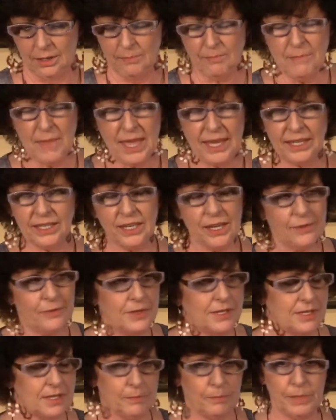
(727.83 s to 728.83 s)

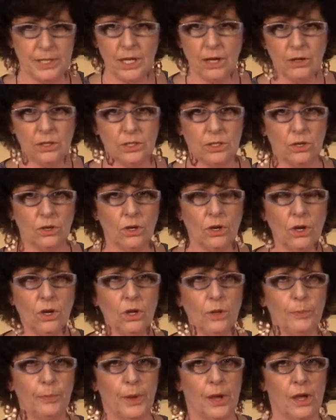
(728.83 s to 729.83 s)
magnificent beyond
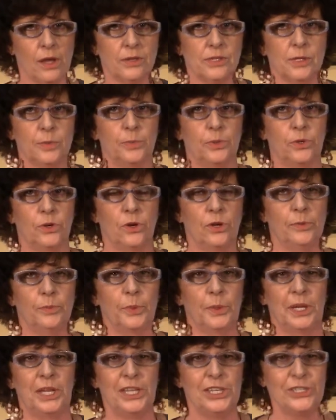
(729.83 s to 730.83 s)
all possible
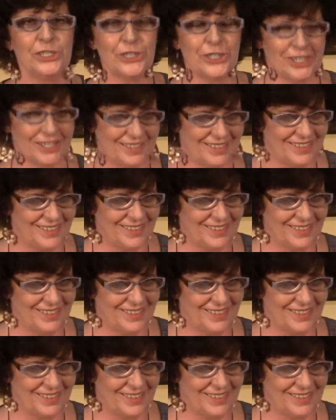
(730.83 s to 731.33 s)
comprehension.